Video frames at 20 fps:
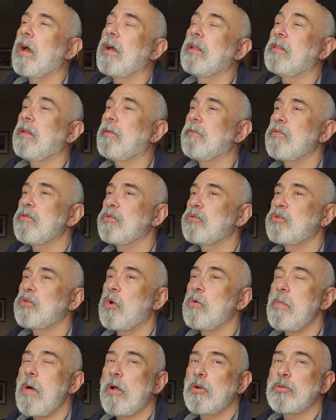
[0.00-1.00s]
I love her
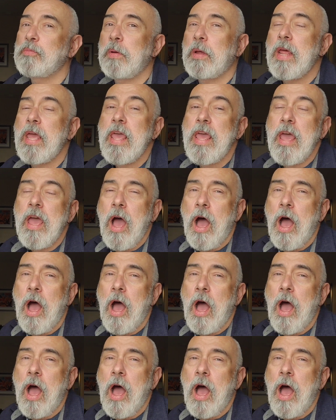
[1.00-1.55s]
so much. But